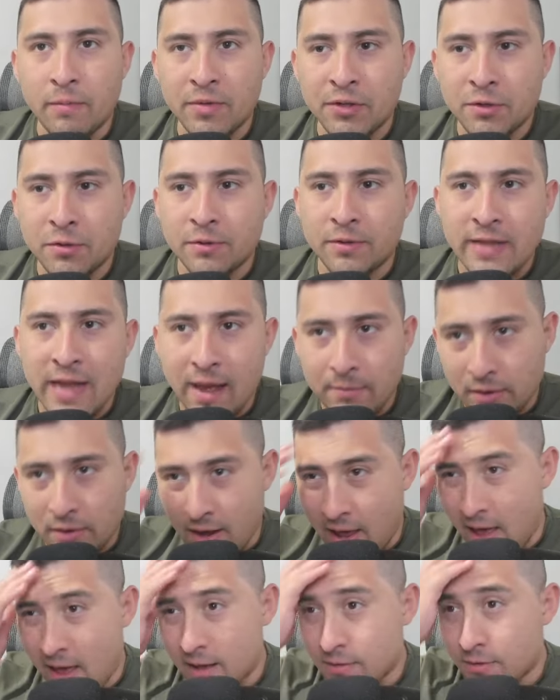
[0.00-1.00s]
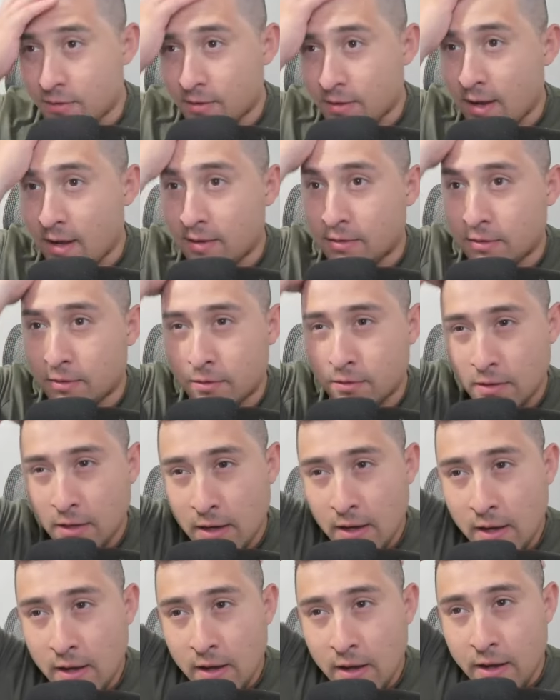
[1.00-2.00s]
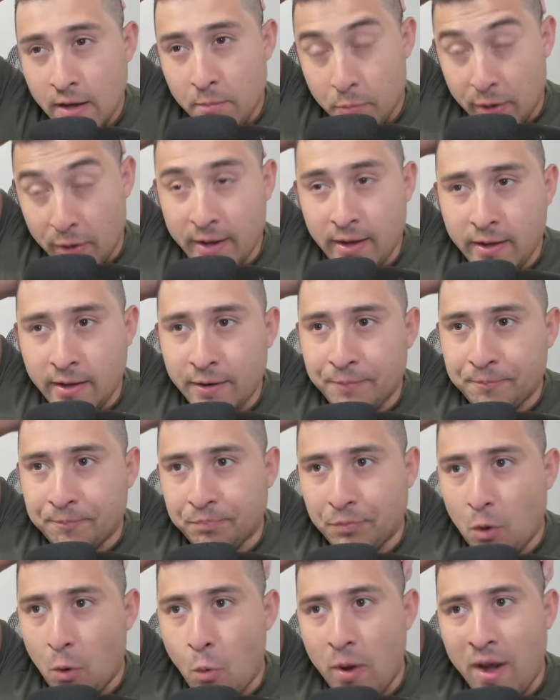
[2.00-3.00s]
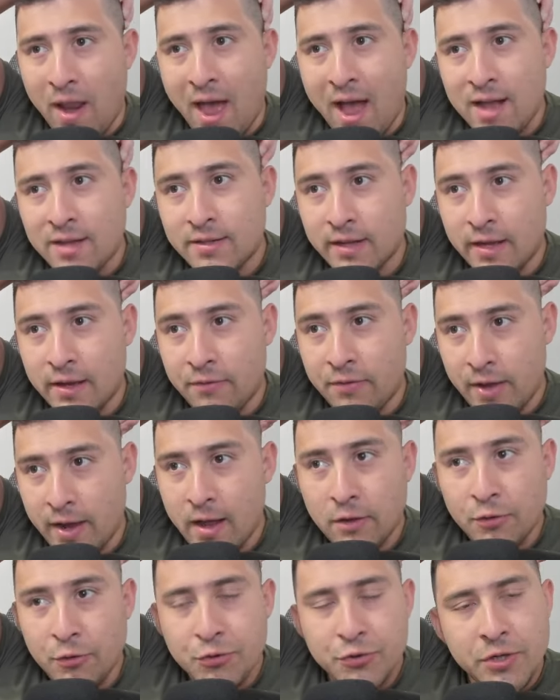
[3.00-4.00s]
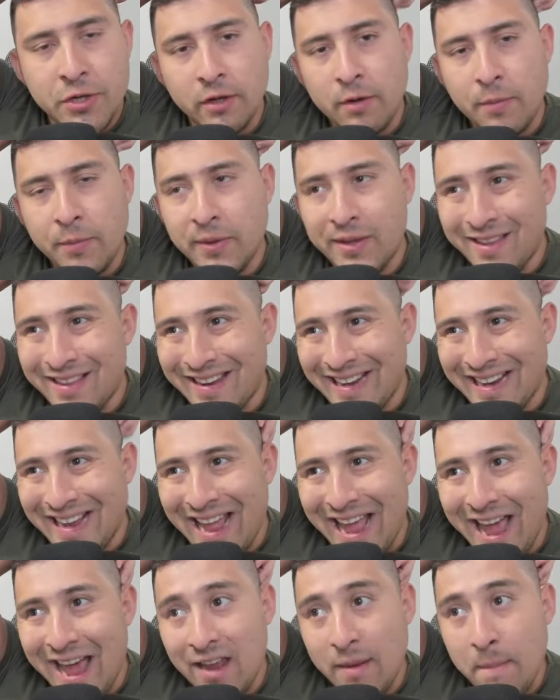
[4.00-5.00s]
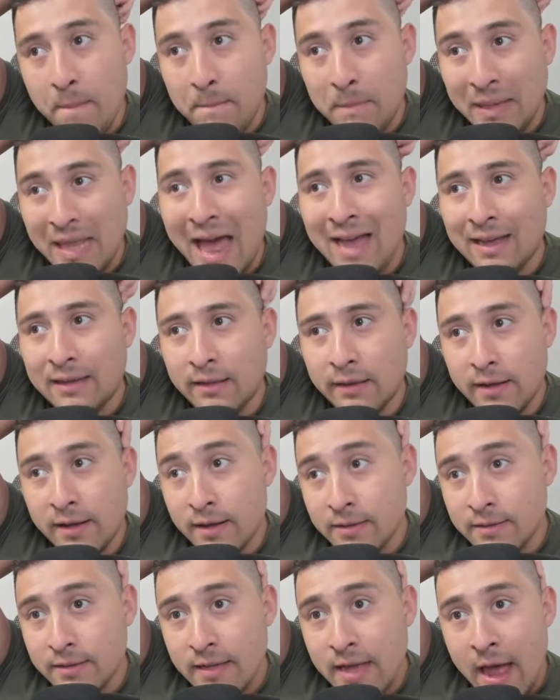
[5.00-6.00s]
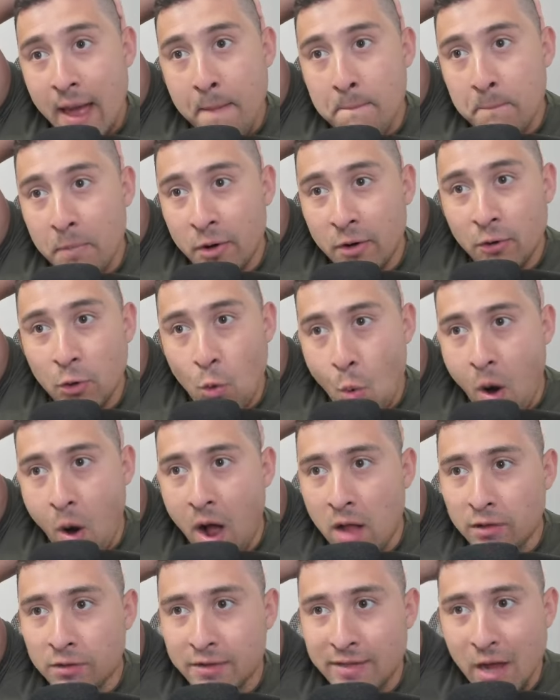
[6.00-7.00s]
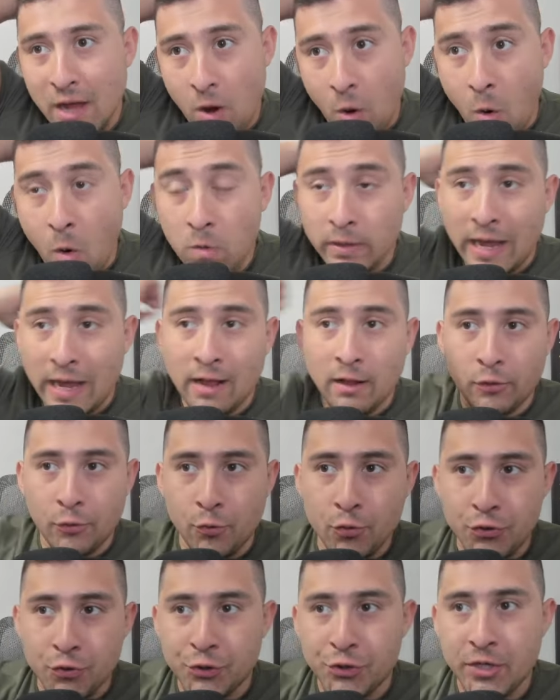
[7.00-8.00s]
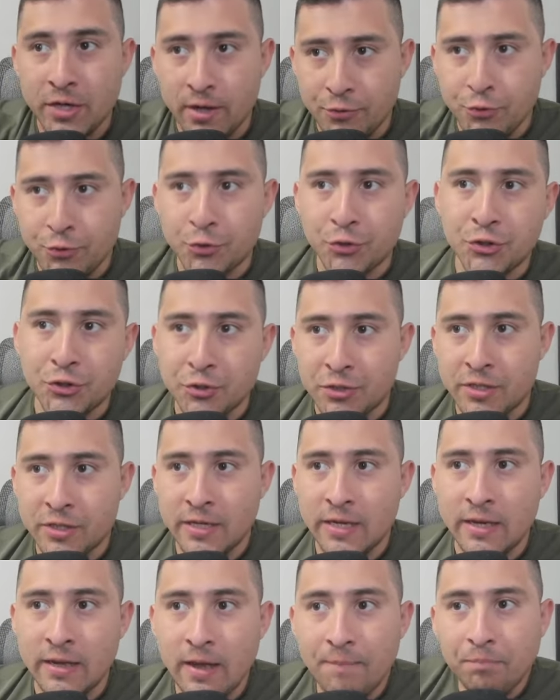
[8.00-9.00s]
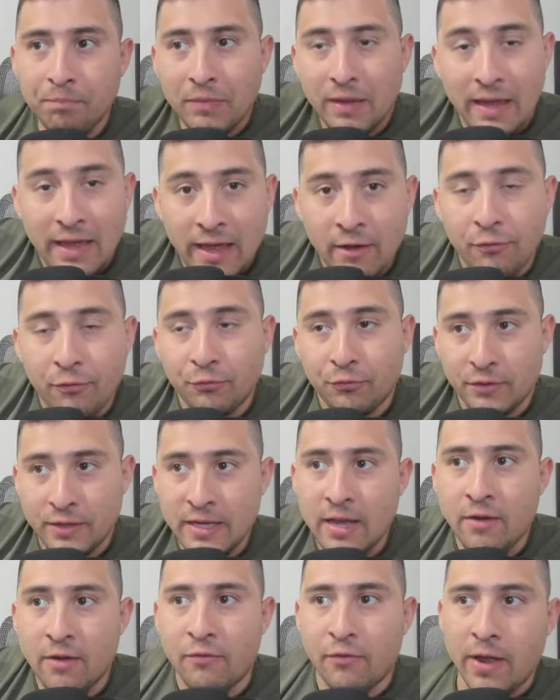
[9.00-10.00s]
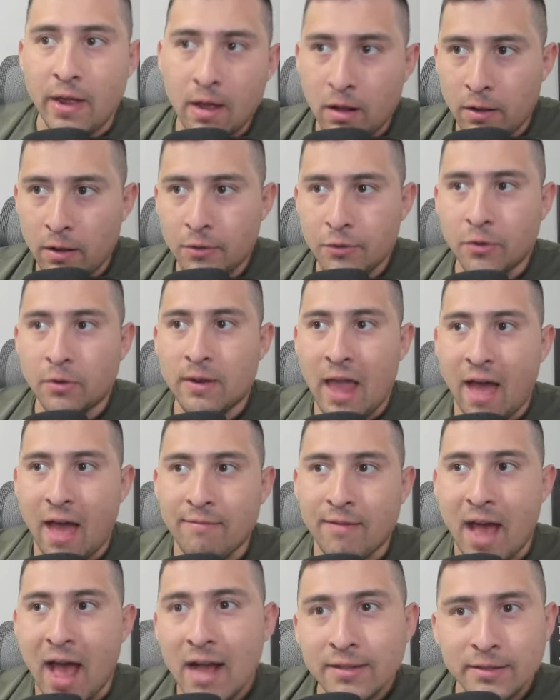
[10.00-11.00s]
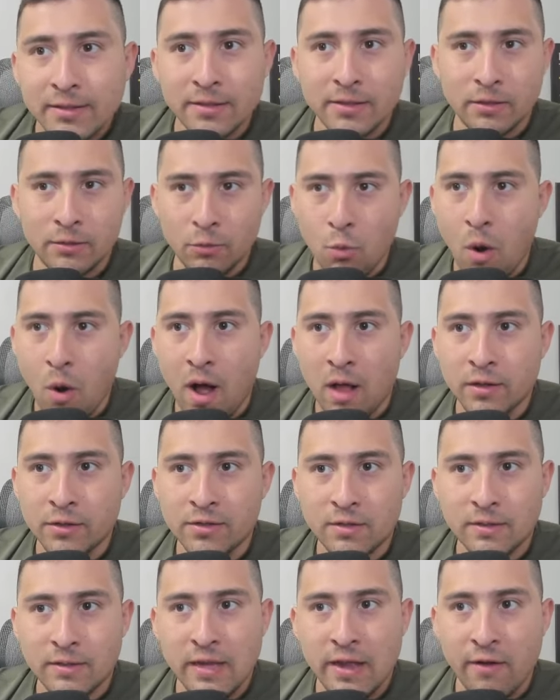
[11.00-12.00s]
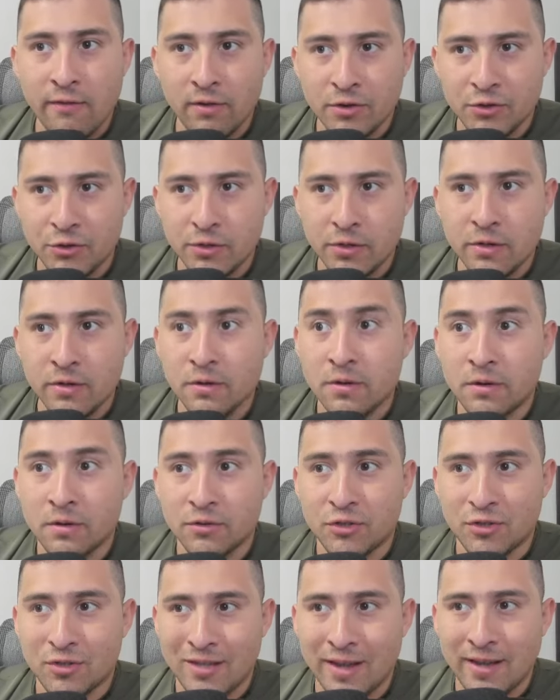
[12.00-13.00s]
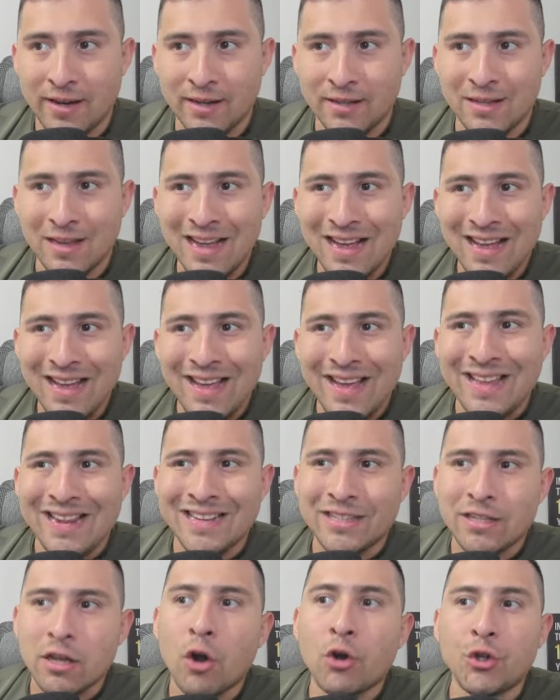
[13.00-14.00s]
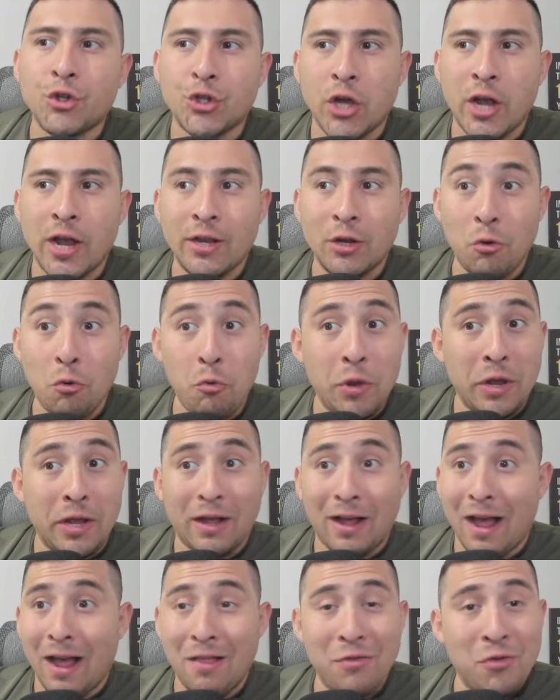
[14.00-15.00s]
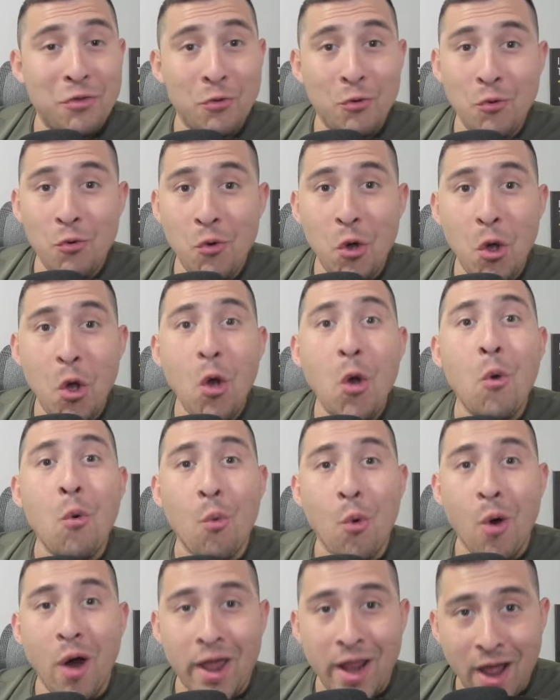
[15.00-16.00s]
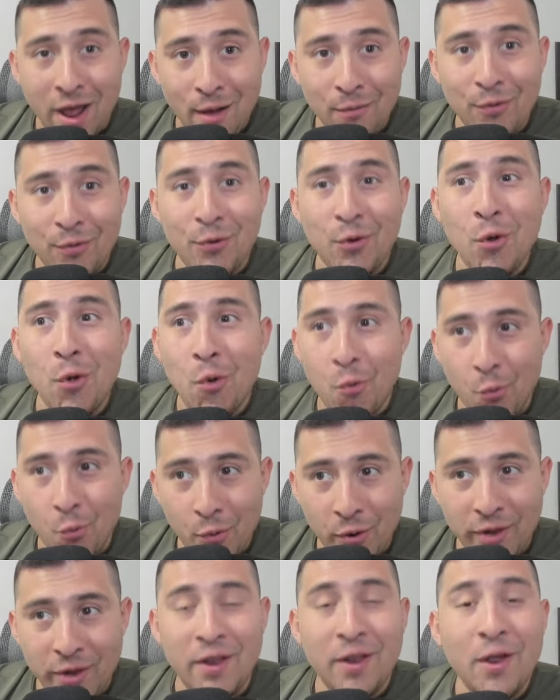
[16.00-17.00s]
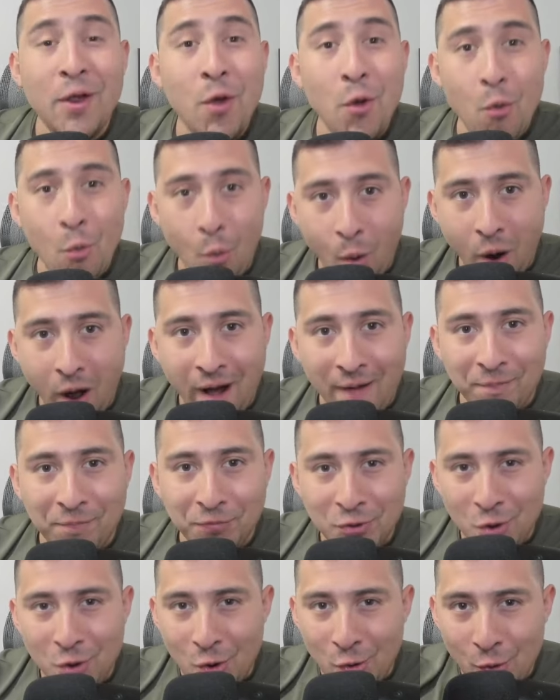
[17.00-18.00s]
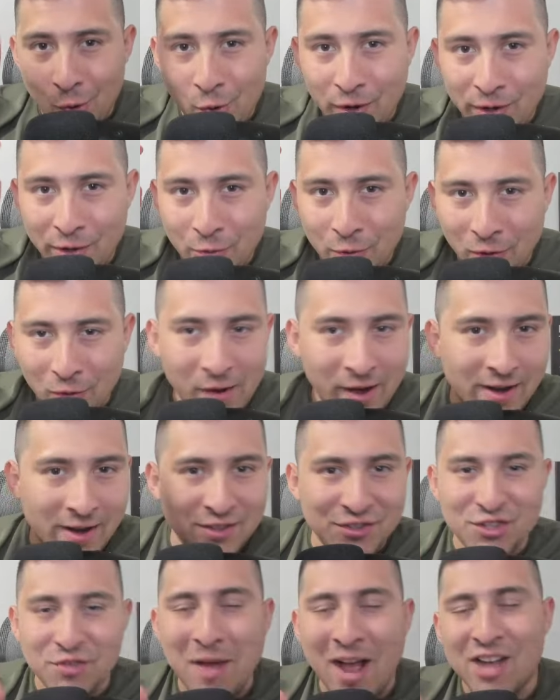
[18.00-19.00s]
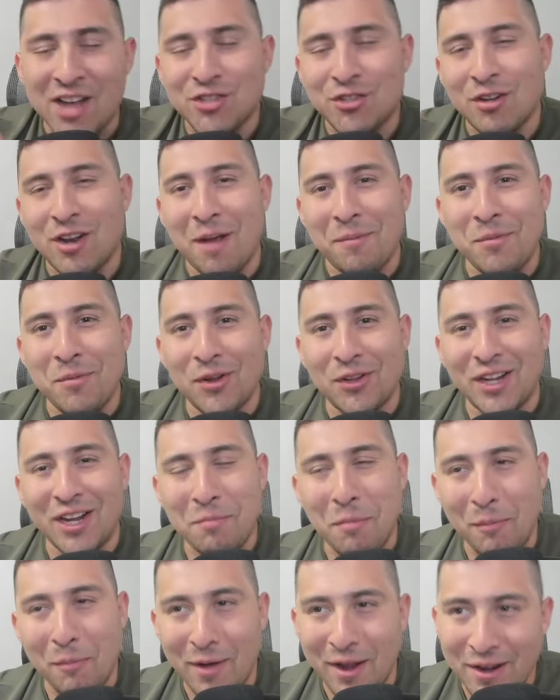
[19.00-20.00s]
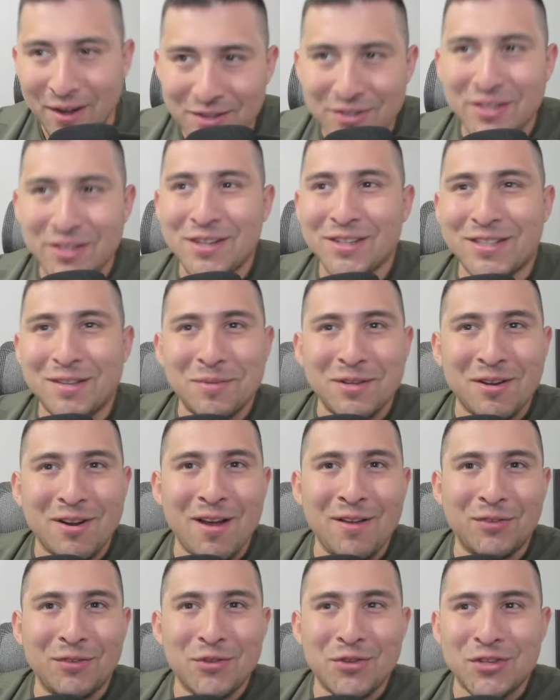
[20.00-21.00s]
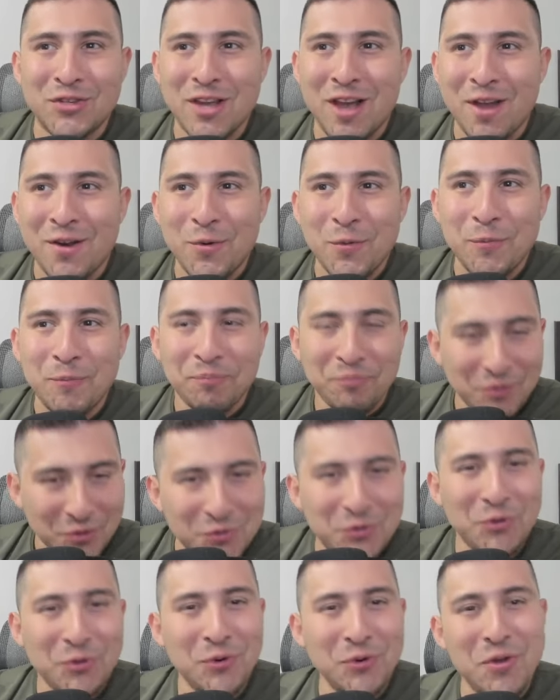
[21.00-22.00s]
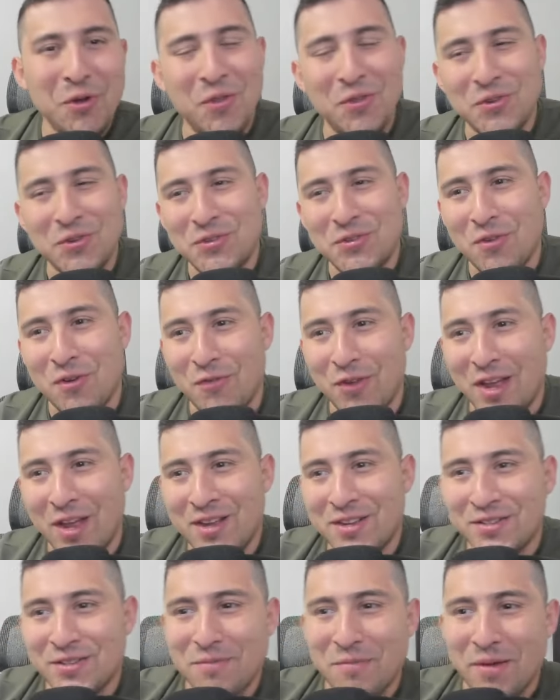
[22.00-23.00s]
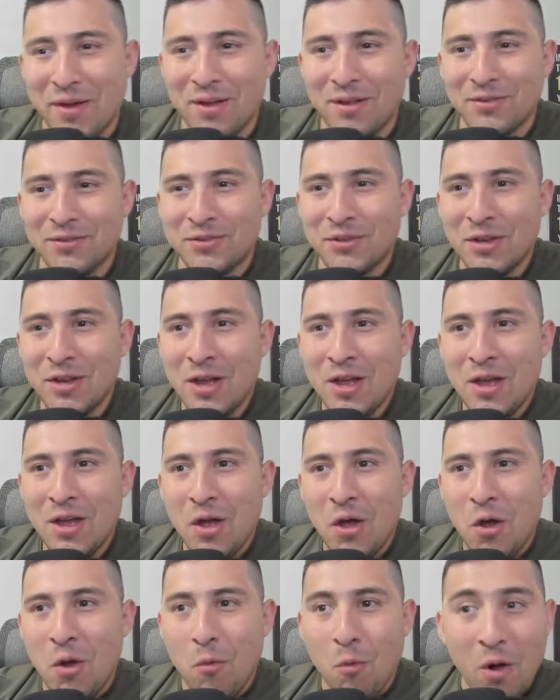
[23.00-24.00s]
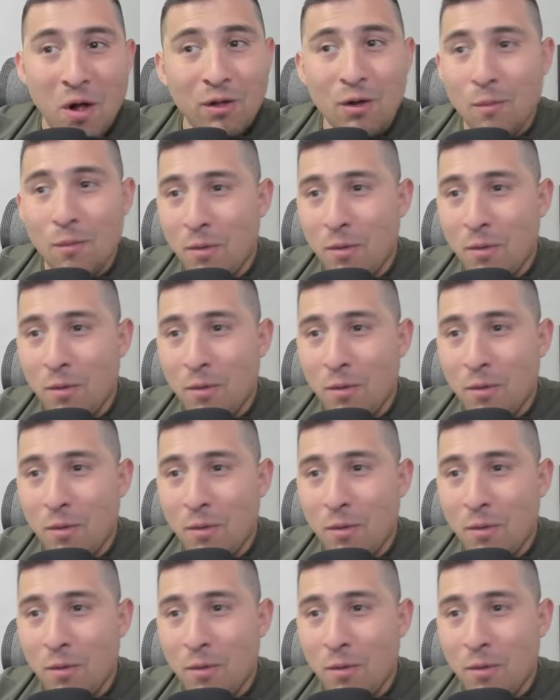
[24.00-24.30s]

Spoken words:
Mr. Diamond Hands, says, breaking, when asked if the LUNC community can blacklist and burn wallets that hold LUNC and USTC, if TFL don't have access to wallets, TFL CEO stated, it is our chain. We can do whatever we want. Don't go anywhere. Go ahead and smash the like button, everybody. Consider subscribing to the channel. Turn on those notification bells. Welcome,